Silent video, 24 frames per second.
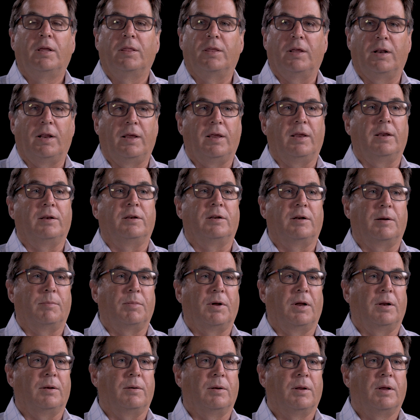Then I ended up
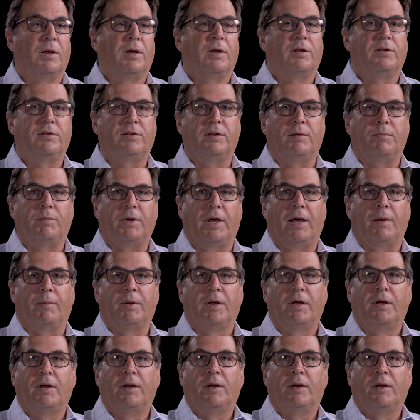on CPAP.